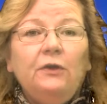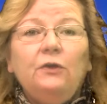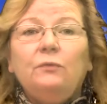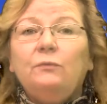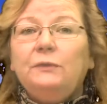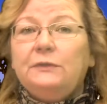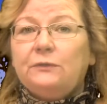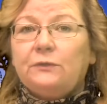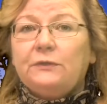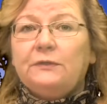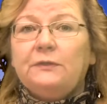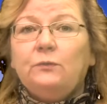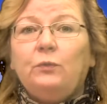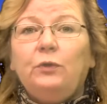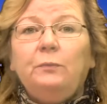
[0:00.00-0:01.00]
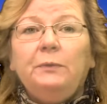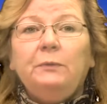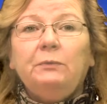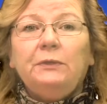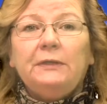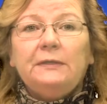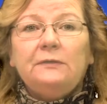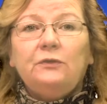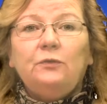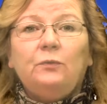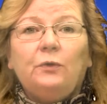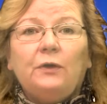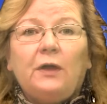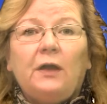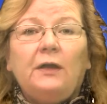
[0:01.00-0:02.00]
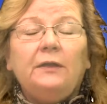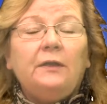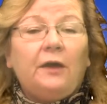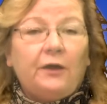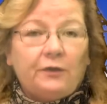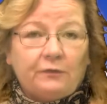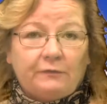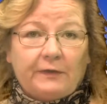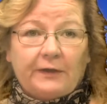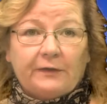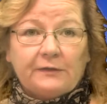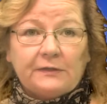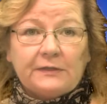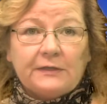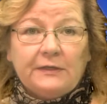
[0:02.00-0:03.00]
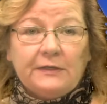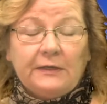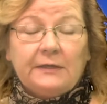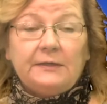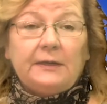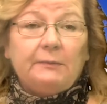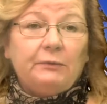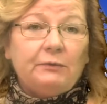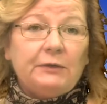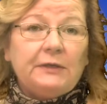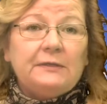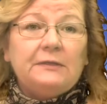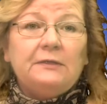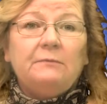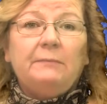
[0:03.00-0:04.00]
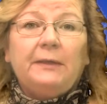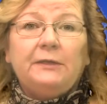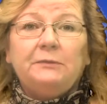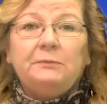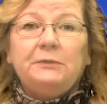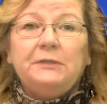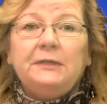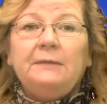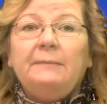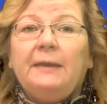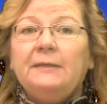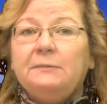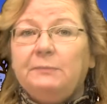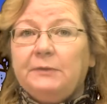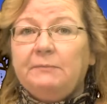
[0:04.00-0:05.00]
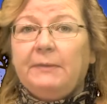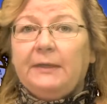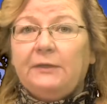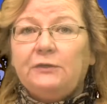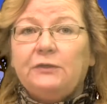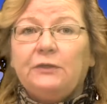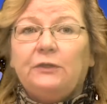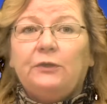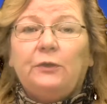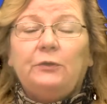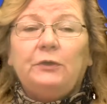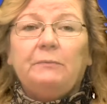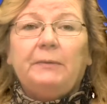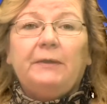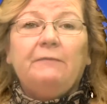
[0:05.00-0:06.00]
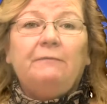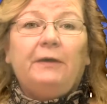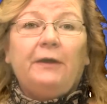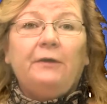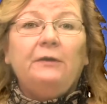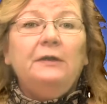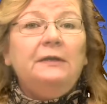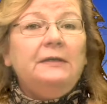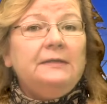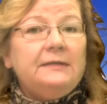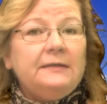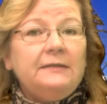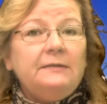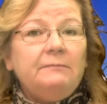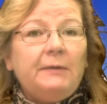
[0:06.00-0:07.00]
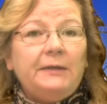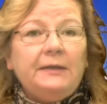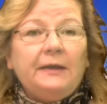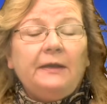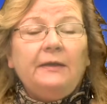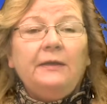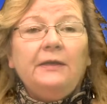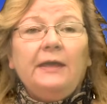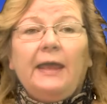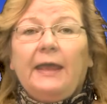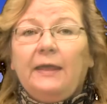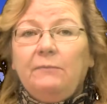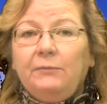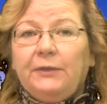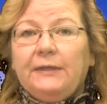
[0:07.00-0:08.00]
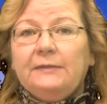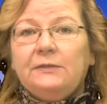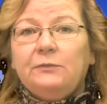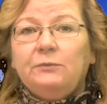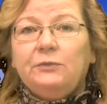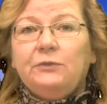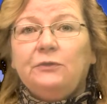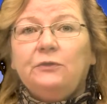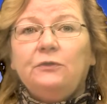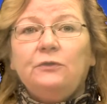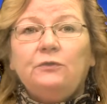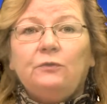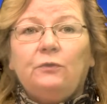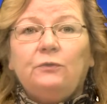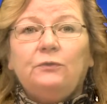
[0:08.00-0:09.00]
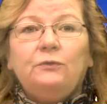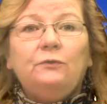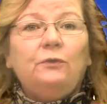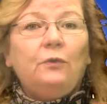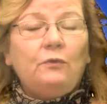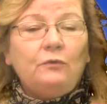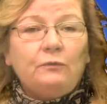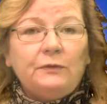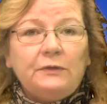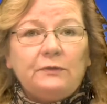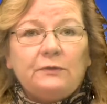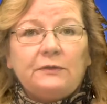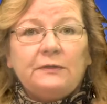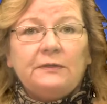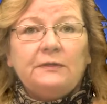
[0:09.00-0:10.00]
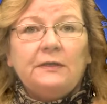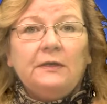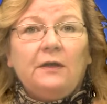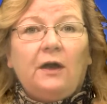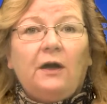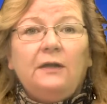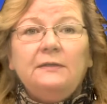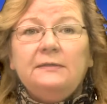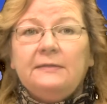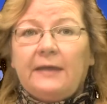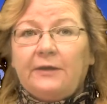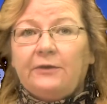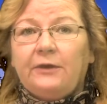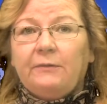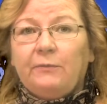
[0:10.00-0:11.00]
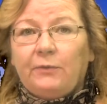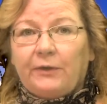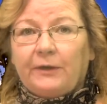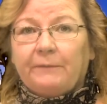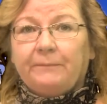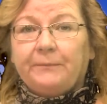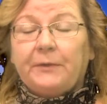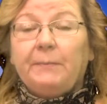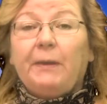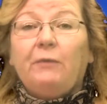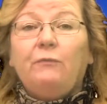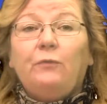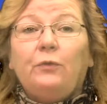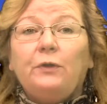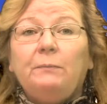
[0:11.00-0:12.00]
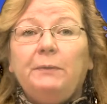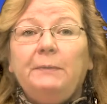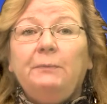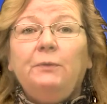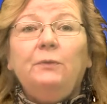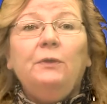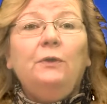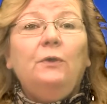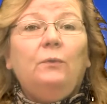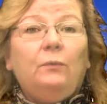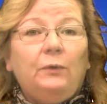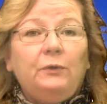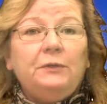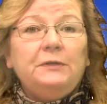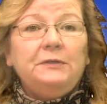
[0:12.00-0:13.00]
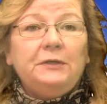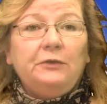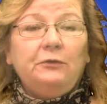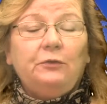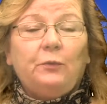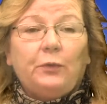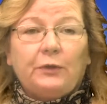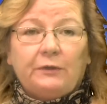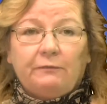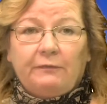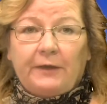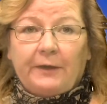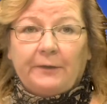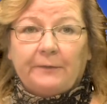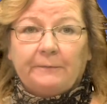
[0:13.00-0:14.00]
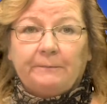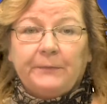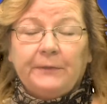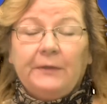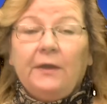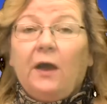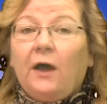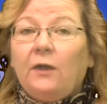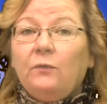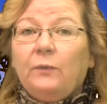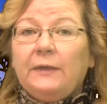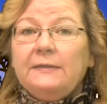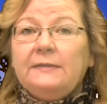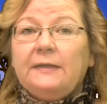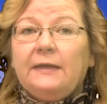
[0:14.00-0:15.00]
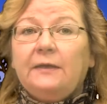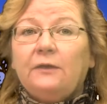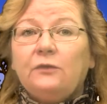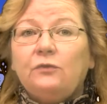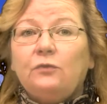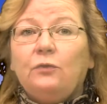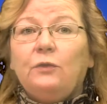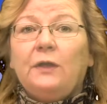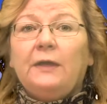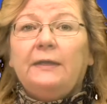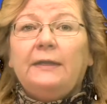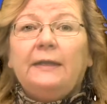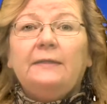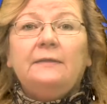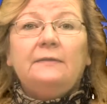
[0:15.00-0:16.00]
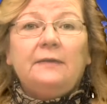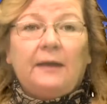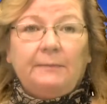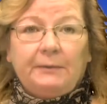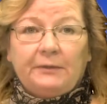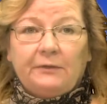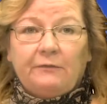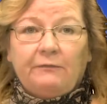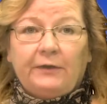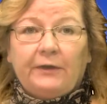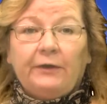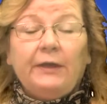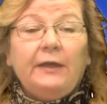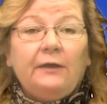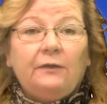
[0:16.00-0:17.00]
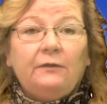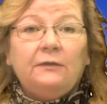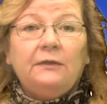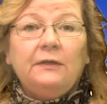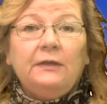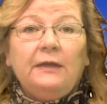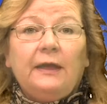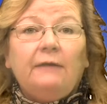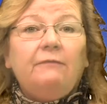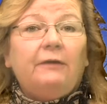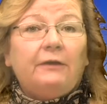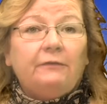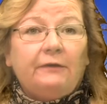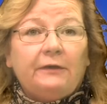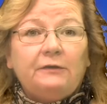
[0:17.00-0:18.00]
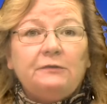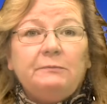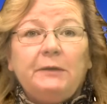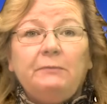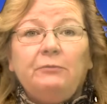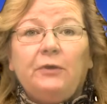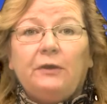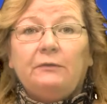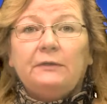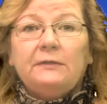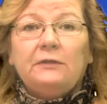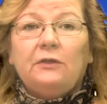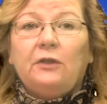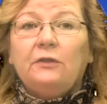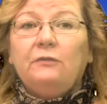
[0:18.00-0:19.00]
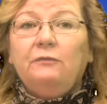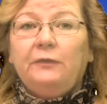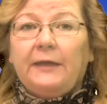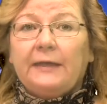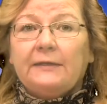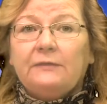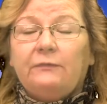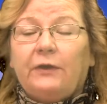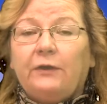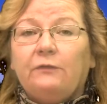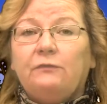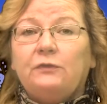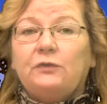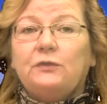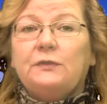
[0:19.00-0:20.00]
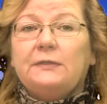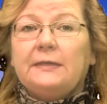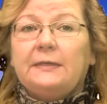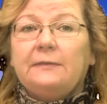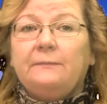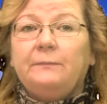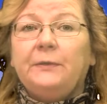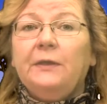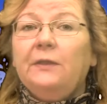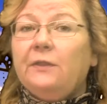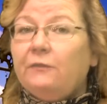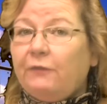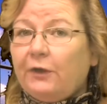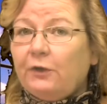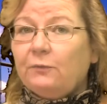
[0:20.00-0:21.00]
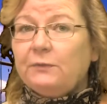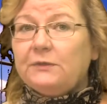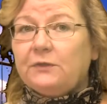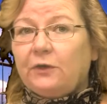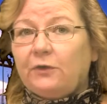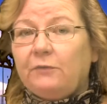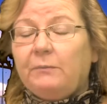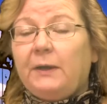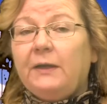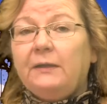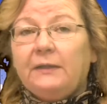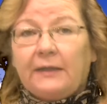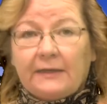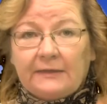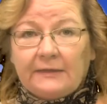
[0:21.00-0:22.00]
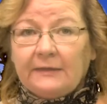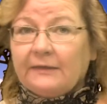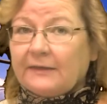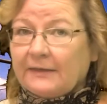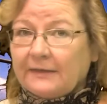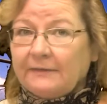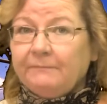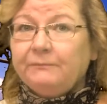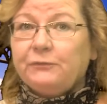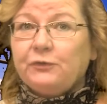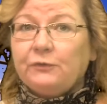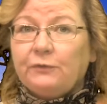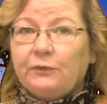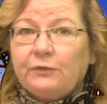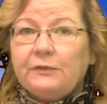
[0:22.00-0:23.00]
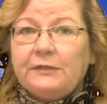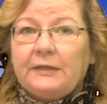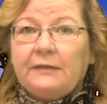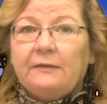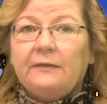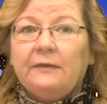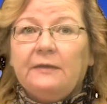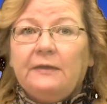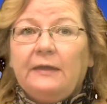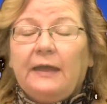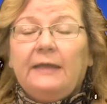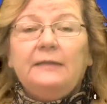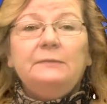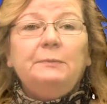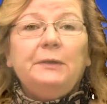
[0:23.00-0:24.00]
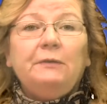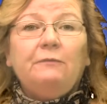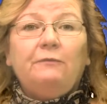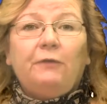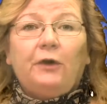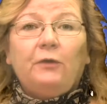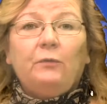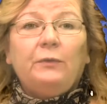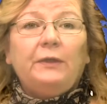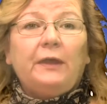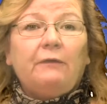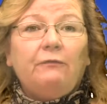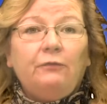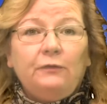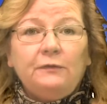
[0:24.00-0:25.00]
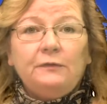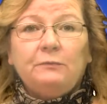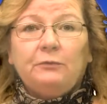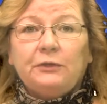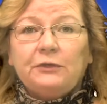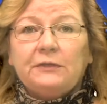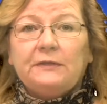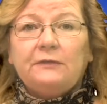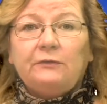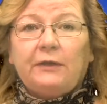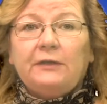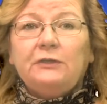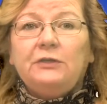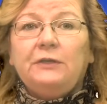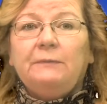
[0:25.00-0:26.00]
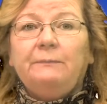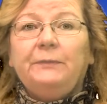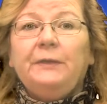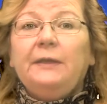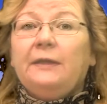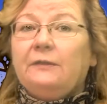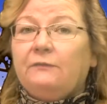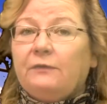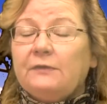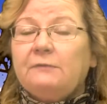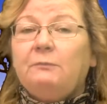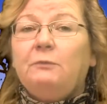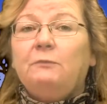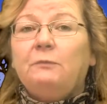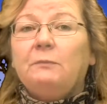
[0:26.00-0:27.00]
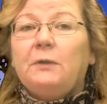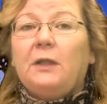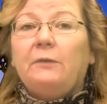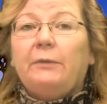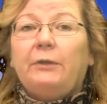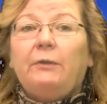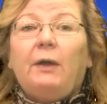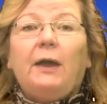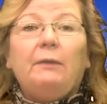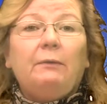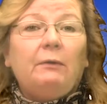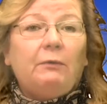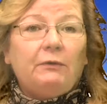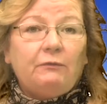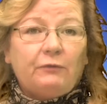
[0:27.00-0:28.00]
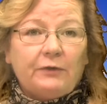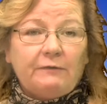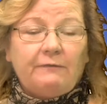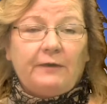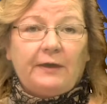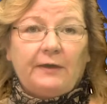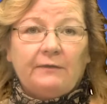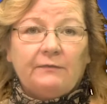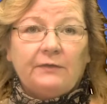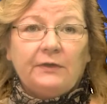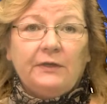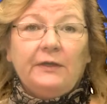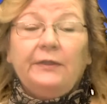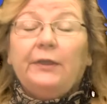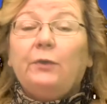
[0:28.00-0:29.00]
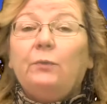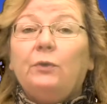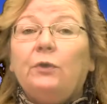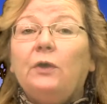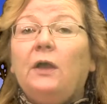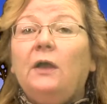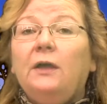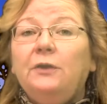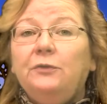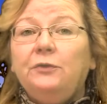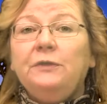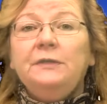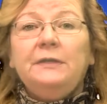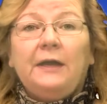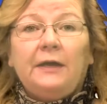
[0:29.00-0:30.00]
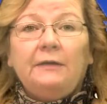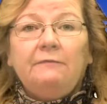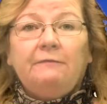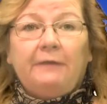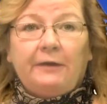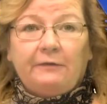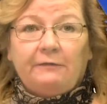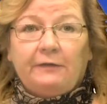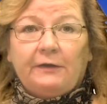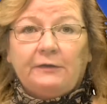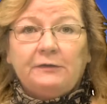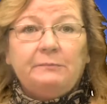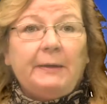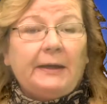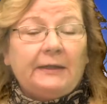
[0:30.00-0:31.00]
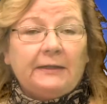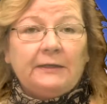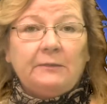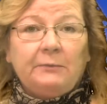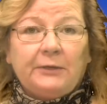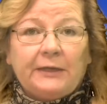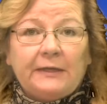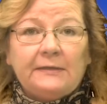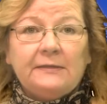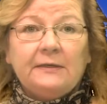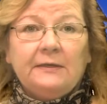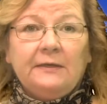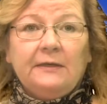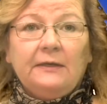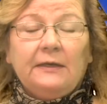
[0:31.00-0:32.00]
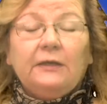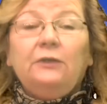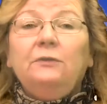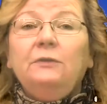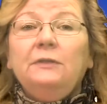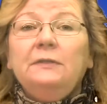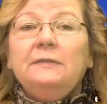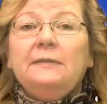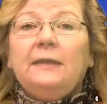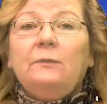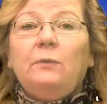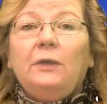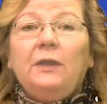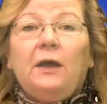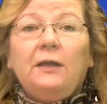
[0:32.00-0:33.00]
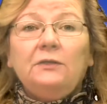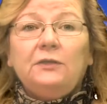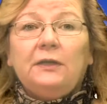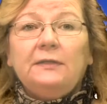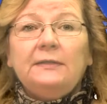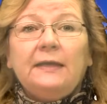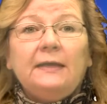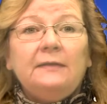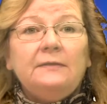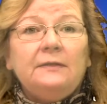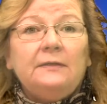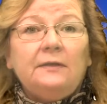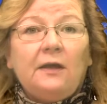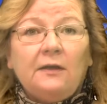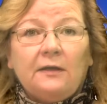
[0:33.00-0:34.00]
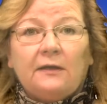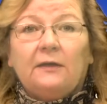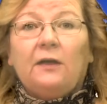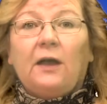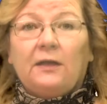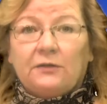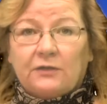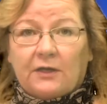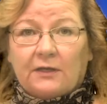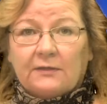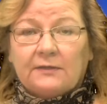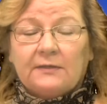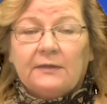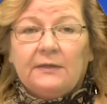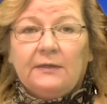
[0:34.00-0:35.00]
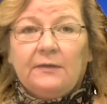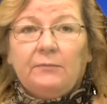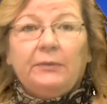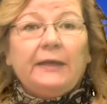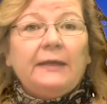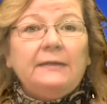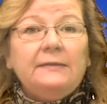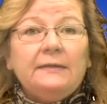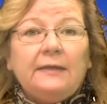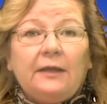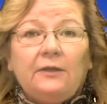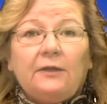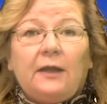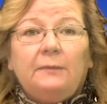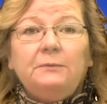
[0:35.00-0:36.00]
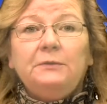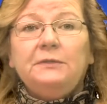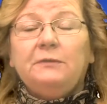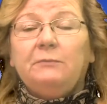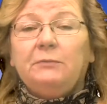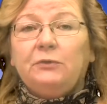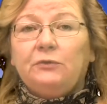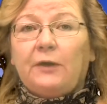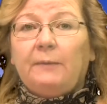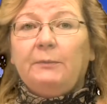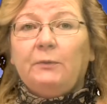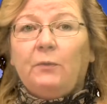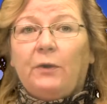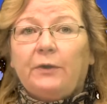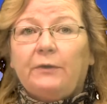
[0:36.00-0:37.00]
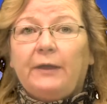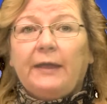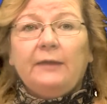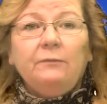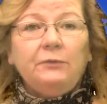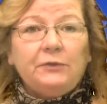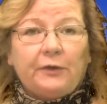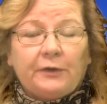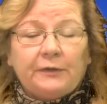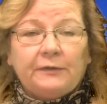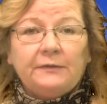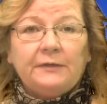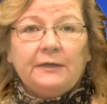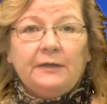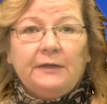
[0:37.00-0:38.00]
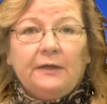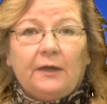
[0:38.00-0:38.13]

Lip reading: resources will be released to work on other fires. A Type 3 incident management team has been managing the loading pen fire since Monday and plans to return control to local resources on Saturday morning. About 40 people will continue to work the fire. On Wednesday, a control line at the top end of the fire held, and firefighters made progress along the flanks, fire officials said. The fire was started by lightning again, June 13th, and is being fought with a full suppression strategy. It's visible from Colorado Highway 145. There were 109 firefighters battling the blaze, including the San Juan Hotshots and Tatanka Hotshots. Planes and helicopters have been dropping water and retardant. A